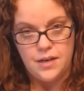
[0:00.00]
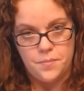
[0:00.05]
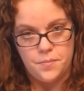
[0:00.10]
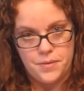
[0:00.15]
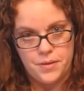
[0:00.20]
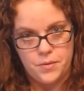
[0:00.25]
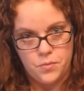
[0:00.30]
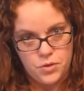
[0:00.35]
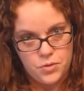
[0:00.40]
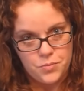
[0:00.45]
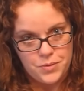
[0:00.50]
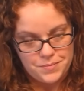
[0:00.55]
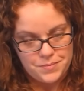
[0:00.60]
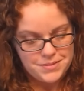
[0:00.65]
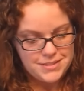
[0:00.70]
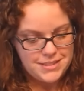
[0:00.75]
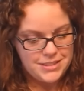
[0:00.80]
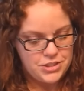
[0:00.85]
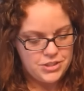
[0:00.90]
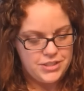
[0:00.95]
don't want one WIP
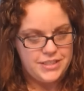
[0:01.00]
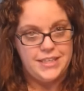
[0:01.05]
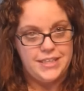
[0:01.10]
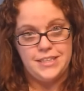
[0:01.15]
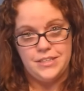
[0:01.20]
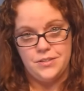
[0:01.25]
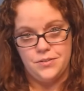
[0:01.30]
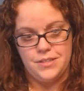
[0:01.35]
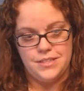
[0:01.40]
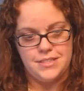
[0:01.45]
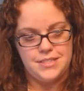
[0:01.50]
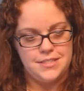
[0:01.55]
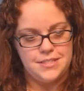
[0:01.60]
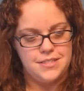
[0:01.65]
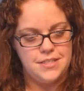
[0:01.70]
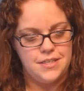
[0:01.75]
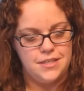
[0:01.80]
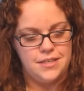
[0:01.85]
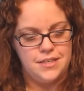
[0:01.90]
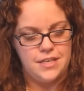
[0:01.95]
stitcher again until this is
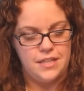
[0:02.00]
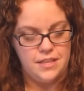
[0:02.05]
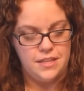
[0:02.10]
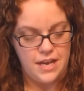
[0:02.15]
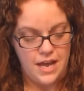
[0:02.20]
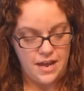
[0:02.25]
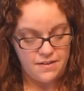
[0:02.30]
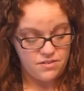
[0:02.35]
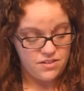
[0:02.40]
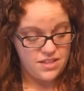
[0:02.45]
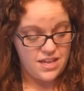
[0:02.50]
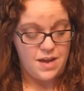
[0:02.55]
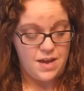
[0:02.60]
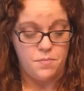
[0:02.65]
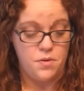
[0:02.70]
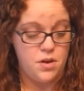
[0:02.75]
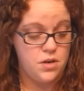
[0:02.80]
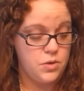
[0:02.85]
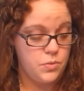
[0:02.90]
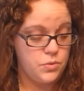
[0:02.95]
done. And then after that, I'm
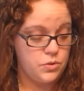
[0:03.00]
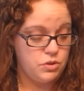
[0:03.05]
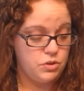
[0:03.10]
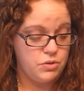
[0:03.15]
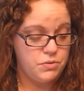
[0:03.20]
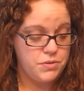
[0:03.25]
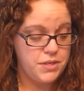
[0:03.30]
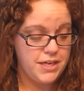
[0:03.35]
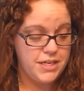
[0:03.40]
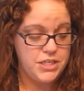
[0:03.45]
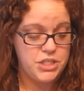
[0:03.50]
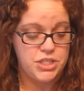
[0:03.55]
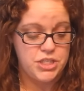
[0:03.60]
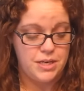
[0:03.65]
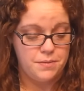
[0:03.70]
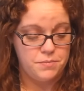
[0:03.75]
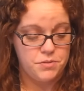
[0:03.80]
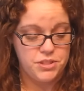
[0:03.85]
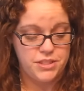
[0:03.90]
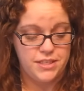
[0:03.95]
not doing rotation.
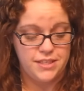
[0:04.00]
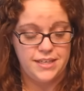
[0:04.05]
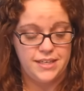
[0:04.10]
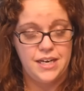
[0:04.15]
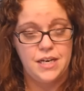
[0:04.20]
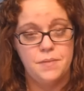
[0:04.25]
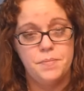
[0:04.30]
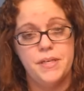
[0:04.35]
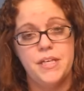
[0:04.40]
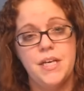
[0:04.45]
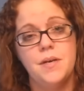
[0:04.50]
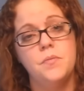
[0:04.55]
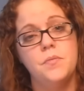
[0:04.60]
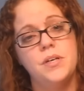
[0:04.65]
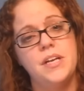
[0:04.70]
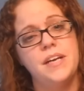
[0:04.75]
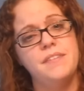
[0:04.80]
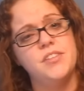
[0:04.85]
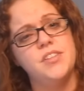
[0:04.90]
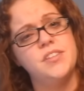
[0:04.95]
I'm just going to kind of pick up
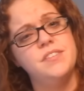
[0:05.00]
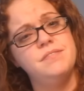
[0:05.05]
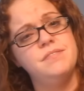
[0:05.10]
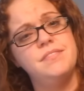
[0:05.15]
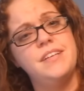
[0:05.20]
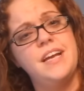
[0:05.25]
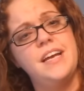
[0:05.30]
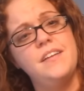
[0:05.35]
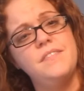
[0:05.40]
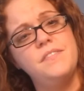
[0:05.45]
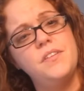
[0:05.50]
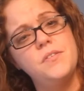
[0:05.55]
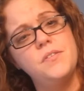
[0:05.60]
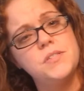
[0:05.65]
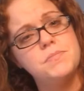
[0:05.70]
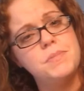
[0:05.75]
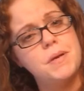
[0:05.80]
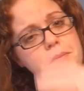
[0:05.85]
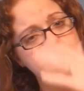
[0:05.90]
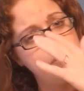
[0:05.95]
whatever kind of
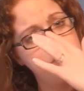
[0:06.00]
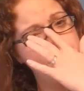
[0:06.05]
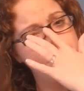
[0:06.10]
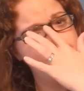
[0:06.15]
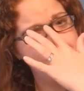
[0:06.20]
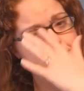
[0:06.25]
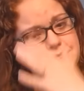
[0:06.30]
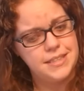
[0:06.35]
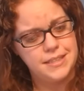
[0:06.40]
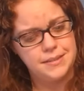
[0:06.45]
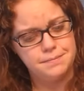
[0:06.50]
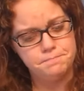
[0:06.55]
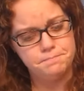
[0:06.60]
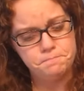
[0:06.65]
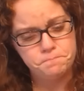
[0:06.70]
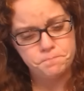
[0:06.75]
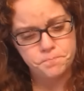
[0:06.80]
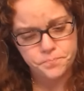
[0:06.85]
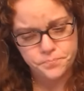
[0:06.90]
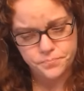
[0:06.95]
floats my boat at the time.
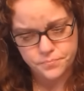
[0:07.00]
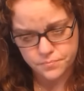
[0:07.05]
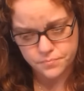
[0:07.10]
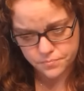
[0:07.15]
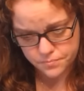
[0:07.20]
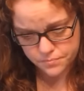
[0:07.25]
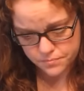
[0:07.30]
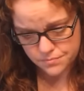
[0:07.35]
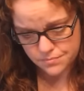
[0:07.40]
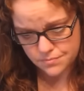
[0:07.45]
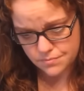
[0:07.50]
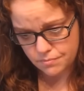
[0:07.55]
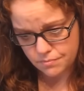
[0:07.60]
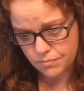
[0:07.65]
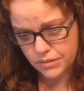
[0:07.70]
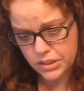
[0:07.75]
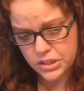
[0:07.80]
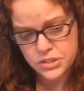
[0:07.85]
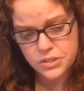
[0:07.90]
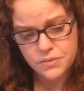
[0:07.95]

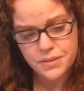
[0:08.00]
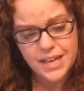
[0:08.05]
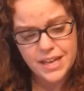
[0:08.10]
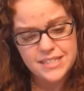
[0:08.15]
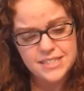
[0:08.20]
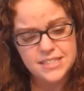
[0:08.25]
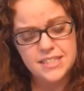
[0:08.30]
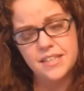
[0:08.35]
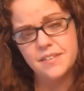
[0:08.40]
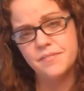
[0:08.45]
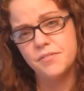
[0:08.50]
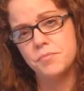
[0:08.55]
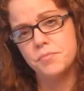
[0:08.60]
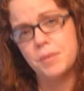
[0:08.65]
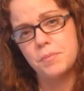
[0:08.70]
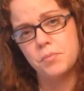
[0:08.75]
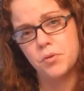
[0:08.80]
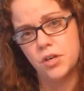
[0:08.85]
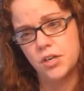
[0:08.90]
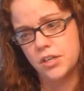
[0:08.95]
So that's it for
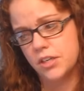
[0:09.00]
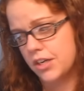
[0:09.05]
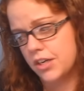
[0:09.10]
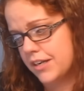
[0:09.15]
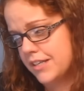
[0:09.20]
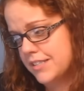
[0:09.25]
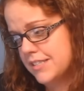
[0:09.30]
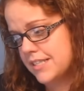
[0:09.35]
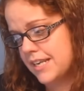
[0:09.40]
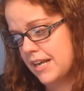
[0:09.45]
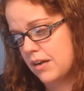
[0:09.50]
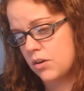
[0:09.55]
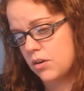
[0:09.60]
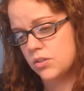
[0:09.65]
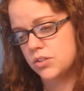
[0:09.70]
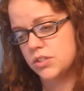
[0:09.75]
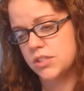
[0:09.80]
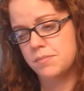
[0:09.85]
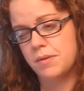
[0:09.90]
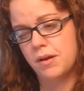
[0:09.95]
my progress. Now
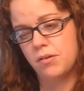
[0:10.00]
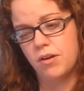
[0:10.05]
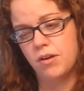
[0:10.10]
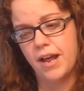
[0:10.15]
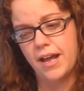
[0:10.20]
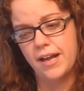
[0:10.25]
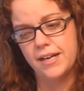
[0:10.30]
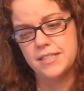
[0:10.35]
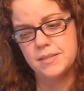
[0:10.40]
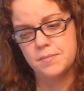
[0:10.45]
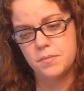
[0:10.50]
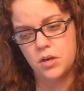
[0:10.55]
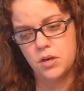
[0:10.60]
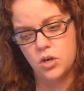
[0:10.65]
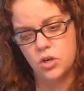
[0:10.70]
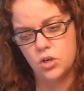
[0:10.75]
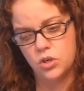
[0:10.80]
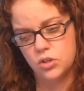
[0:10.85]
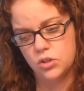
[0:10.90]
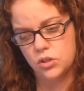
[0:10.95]
on to my RAKs and my
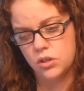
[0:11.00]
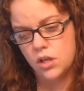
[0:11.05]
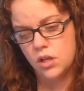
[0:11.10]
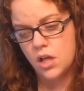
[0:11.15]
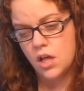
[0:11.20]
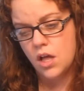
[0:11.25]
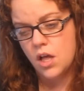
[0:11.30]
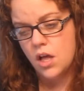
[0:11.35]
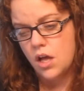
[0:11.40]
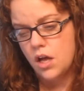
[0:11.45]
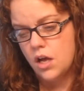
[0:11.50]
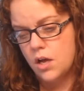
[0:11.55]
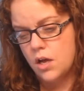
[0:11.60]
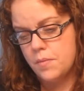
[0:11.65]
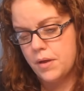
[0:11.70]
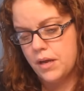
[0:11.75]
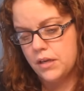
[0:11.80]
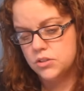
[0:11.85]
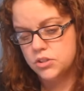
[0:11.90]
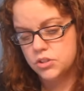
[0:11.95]
haul. Um,
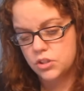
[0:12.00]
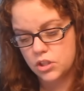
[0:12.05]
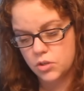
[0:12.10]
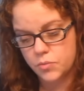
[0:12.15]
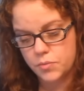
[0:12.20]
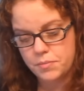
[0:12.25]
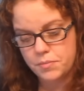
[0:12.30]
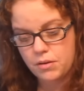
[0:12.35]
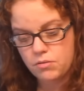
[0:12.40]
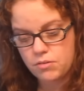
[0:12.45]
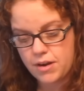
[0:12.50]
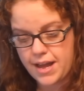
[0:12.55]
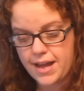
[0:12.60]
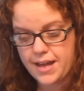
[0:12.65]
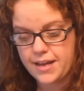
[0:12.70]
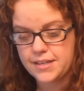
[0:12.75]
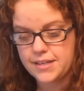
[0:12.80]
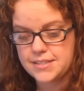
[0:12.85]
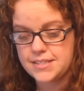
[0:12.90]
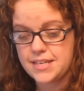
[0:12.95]
I'll start with my
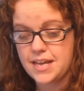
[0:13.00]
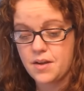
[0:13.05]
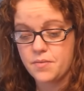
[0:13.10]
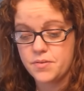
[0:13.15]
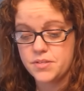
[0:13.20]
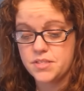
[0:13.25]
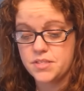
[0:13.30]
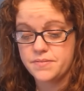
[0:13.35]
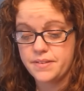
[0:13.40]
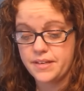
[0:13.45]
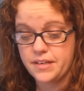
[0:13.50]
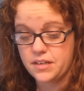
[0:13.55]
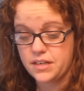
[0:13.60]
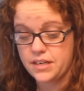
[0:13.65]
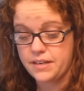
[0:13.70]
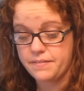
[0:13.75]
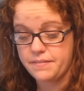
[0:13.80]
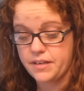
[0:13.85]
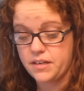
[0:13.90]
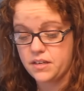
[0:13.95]
RAKs. I was
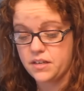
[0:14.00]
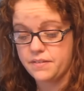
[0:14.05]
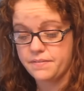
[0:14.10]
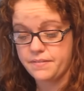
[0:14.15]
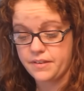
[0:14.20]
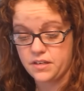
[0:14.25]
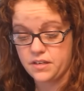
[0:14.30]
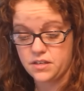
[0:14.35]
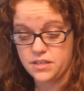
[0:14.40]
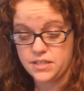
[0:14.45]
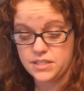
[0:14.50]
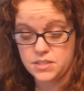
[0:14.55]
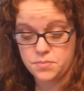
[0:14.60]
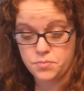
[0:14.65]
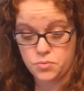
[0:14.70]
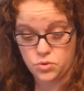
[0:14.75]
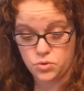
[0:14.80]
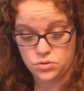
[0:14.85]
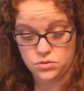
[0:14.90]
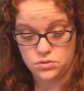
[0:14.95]
very, very, very
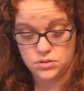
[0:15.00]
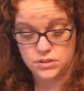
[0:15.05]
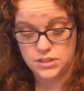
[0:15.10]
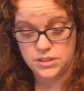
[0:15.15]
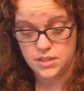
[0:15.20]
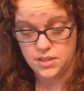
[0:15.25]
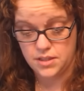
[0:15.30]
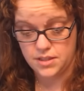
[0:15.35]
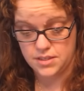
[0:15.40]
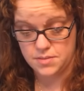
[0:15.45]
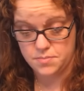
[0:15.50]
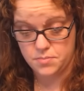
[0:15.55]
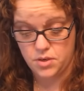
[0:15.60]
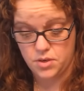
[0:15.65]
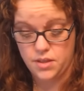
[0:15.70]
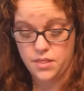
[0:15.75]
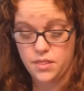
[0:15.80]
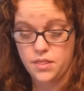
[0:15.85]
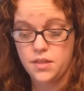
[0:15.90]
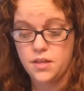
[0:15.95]
spoiled this
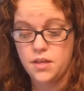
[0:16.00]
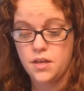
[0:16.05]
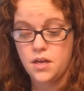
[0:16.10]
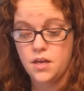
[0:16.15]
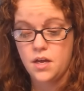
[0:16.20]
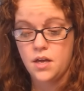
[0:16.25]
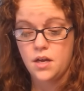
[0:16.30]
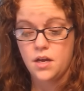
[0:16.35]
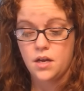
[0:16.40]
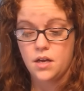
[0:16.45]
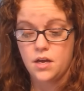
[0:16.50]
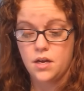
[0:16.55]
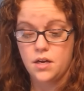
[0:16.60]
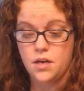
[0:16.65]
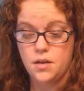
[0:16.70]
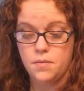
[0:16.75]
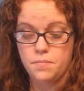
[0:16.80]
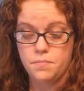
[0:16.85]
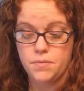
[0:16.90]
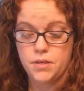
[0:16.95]
month.
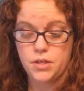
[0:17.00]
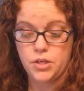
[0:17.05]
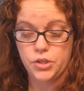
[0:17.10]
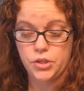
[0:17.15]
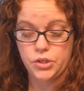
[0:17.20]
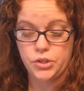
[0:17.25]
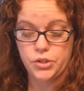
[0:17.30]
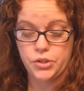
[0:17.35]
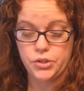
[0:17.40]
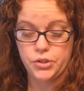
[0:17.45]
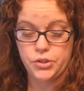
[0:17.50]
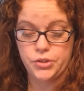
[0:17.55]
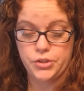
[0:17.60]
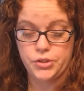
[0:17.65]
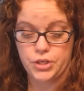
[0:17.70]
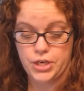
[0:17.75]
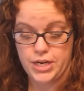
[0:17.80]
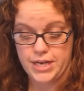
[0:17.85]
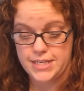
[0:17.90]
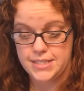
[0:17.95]
Um,
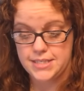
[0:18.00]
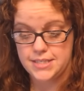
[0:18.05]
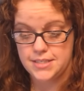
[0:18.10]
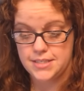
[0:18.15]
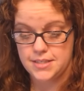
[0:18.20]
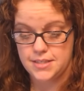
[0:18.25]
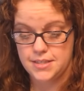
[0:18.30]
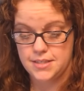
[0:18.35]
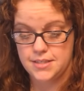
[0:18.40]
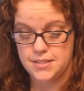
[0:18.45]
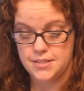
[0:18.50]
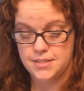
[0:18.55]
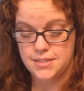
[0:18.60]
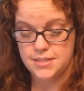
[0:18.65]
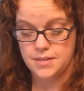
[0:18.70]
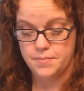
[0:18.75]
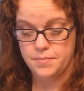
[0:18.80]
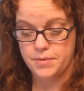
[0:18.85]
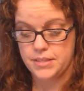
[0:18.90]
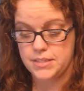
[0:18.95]
Grace
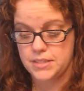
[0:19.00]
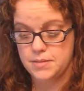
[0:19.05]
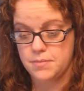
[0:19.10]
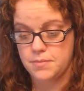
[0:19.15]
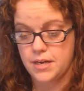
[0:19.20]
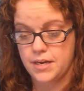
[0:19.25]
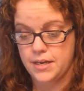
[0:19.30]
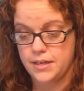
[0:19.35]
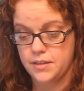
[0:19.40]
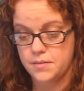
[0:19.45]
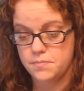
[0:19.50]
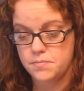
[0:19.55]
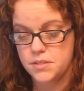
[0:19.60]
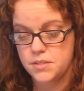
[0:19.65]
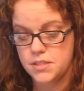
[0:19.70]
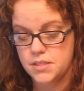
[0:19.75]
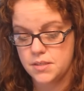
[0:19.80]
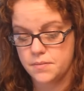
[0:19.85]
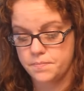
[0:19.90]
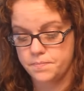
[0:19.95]
sent me some
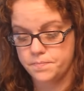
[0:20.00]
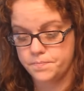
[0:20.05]
items